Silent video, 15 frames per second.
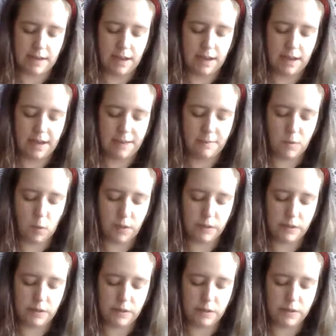I'm
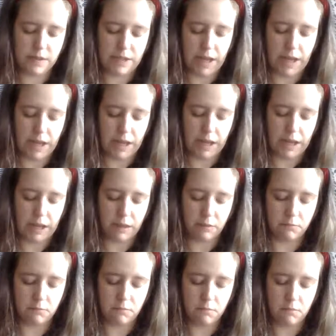going to say
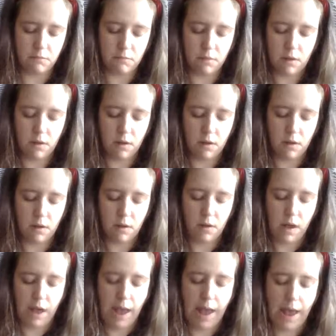
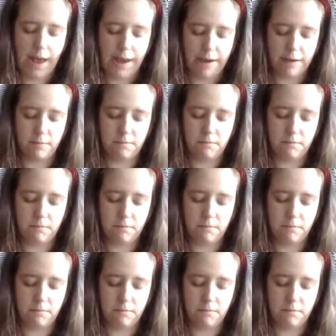Adam.